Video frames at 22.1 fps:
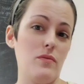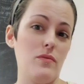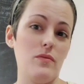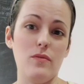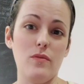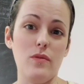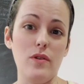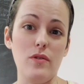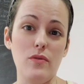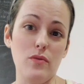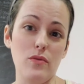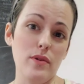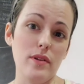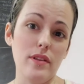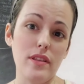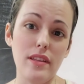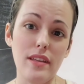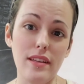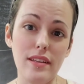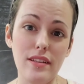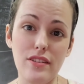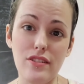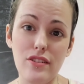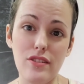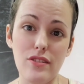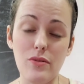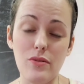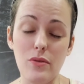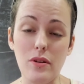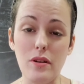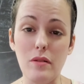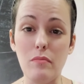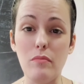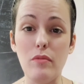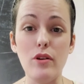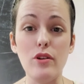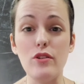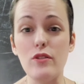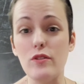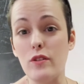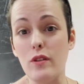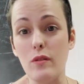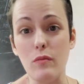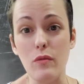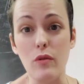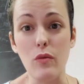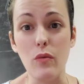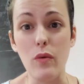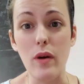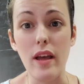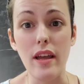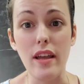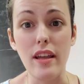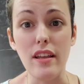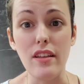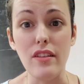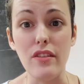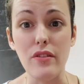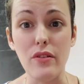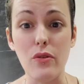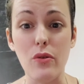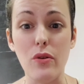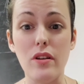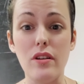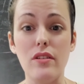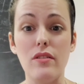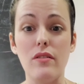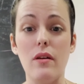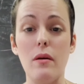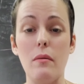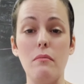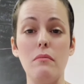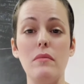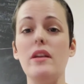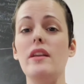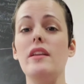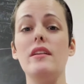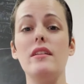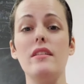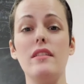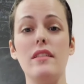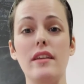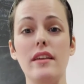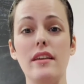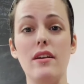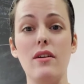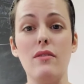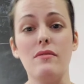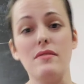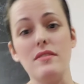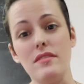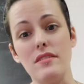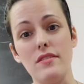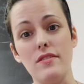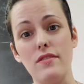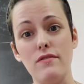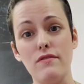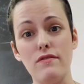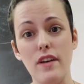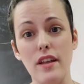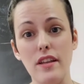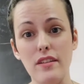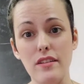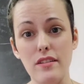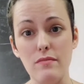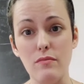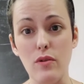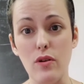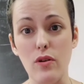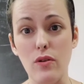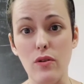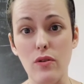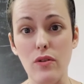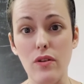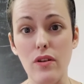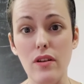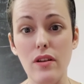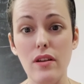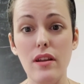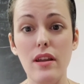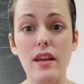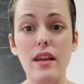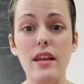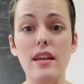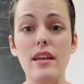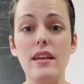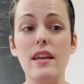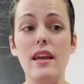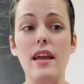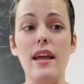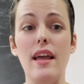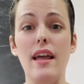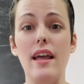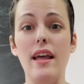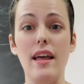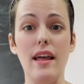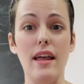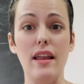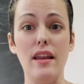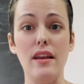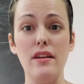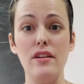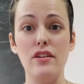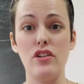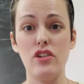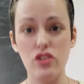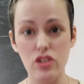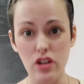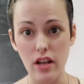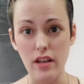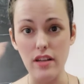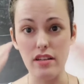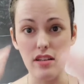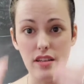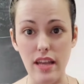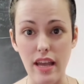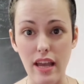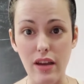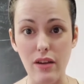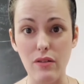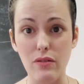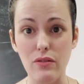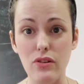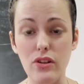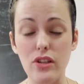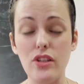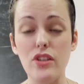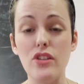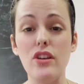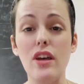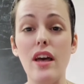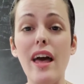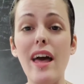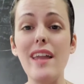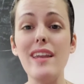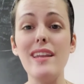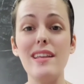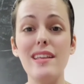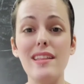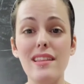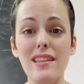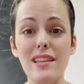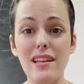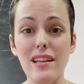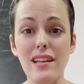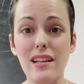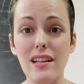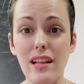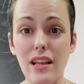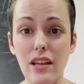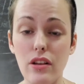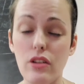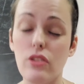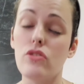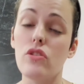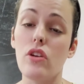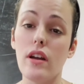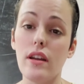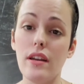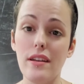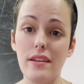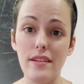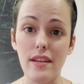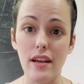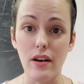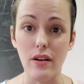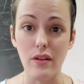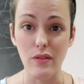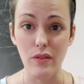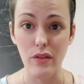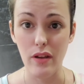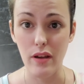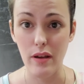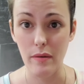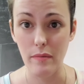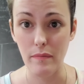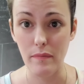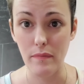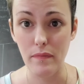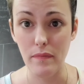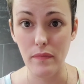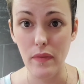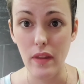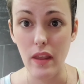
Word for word: when really it's just going to push them away. They're going to immediately go into defense mode and shut down to anything that you're trying to tell them